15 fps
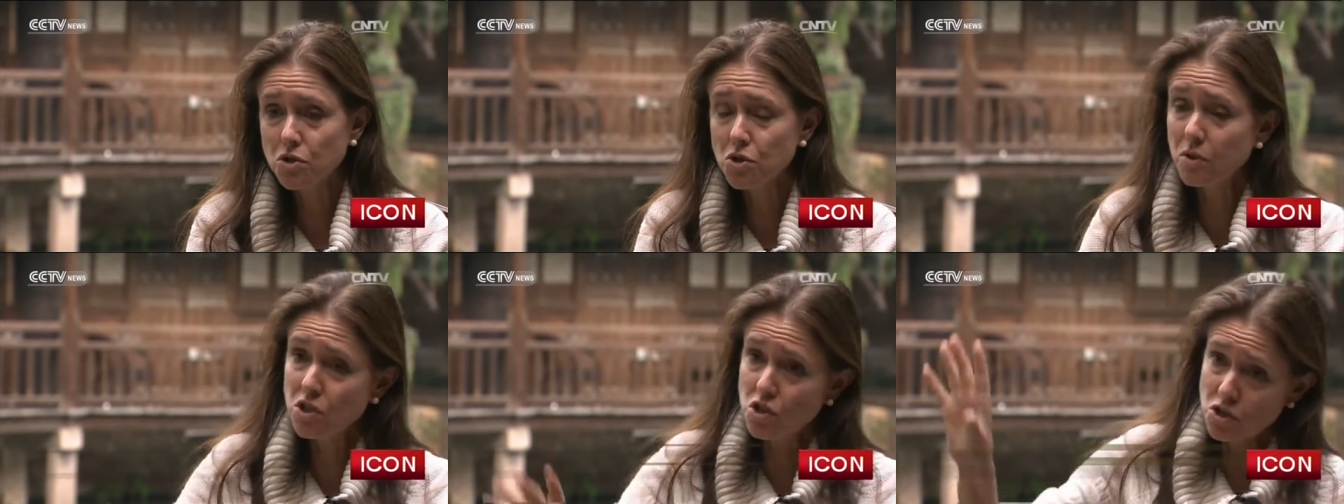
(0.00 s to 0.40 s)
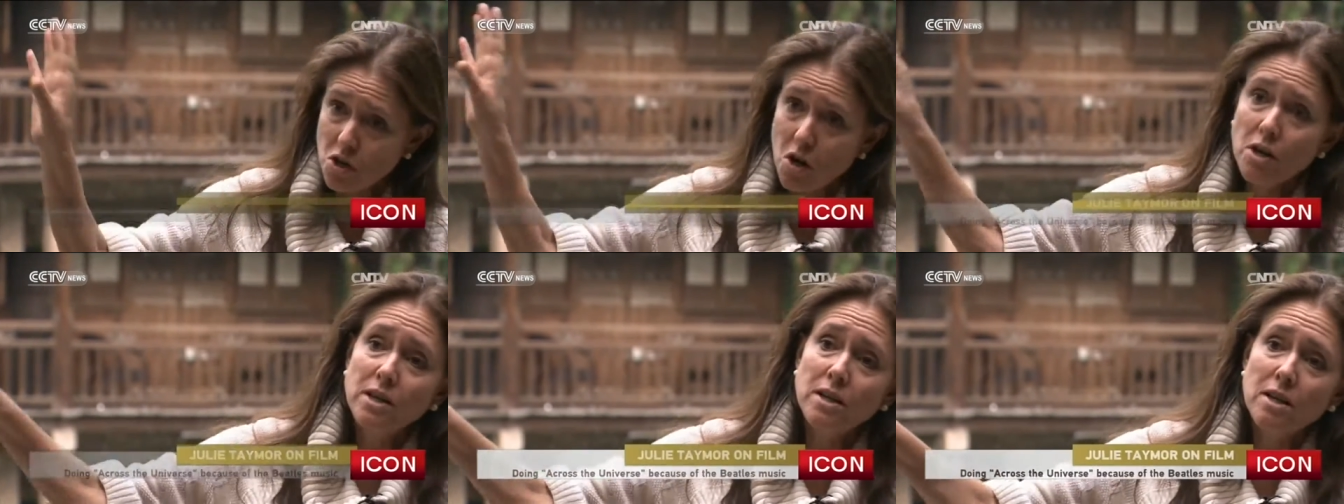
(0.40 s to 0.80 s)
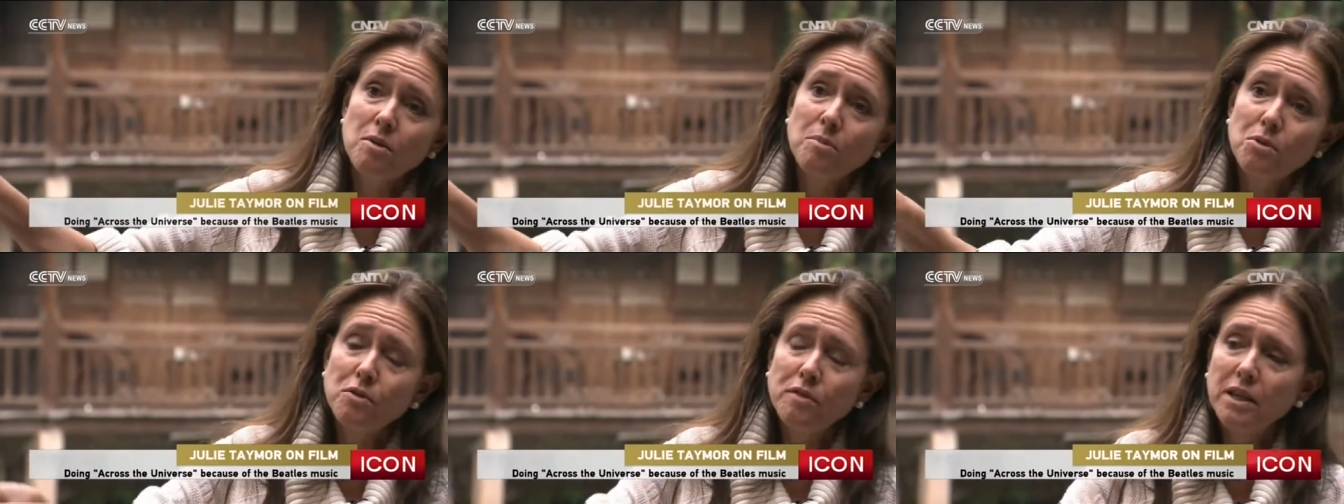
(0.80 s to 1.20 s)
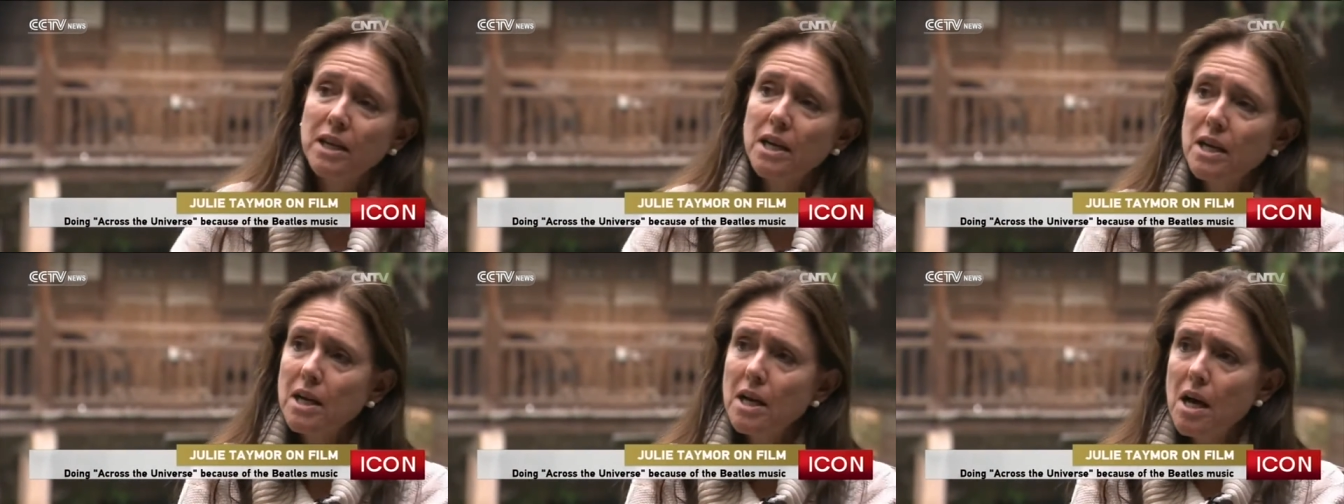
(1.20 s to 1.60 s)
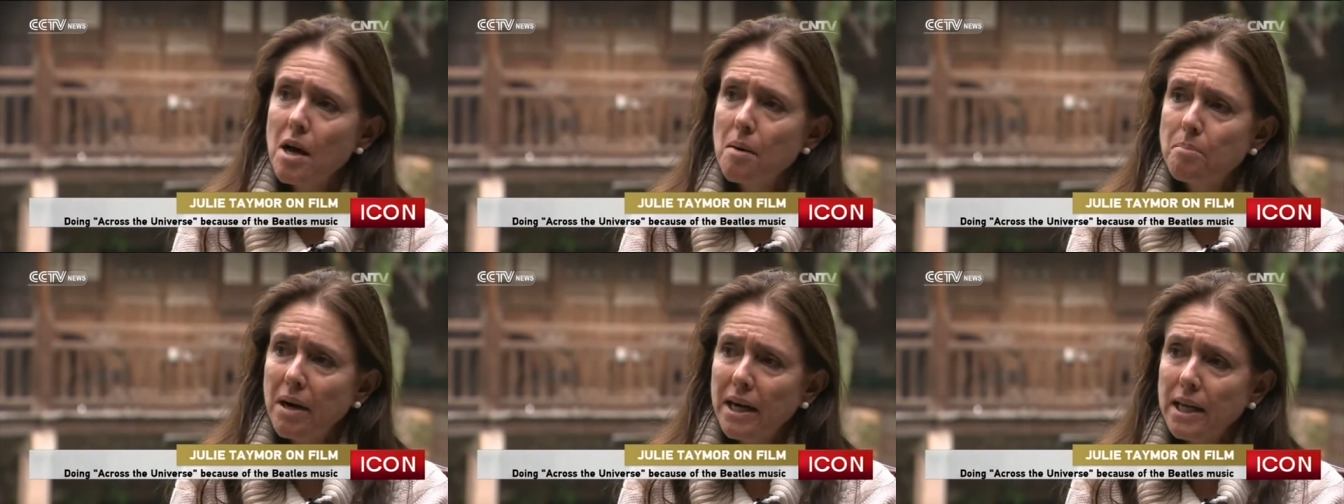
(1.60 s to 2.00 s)
So it started in a movie,
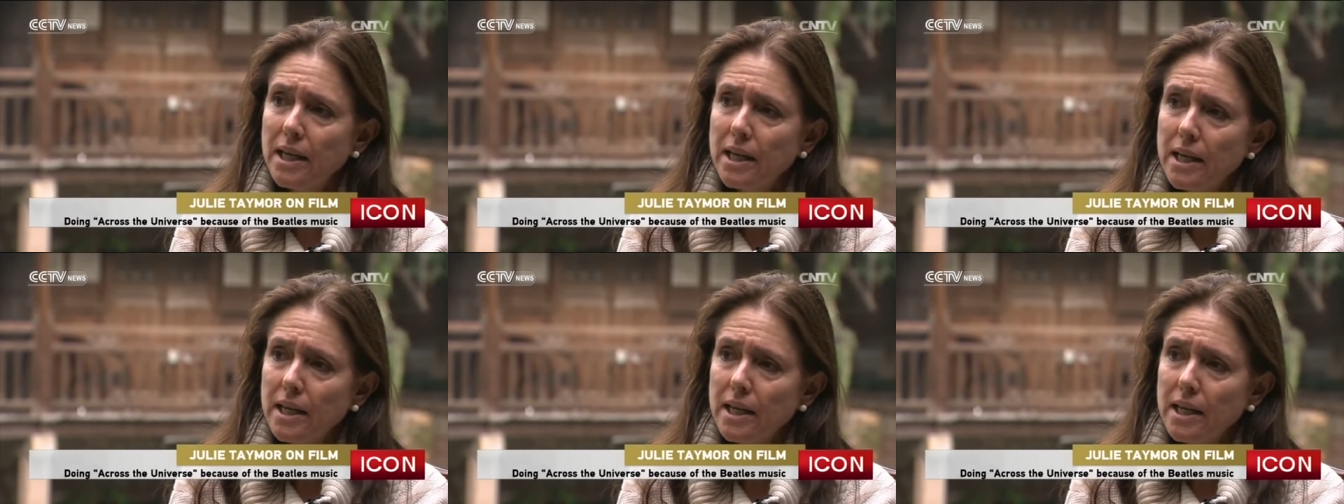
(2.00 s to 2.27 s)
but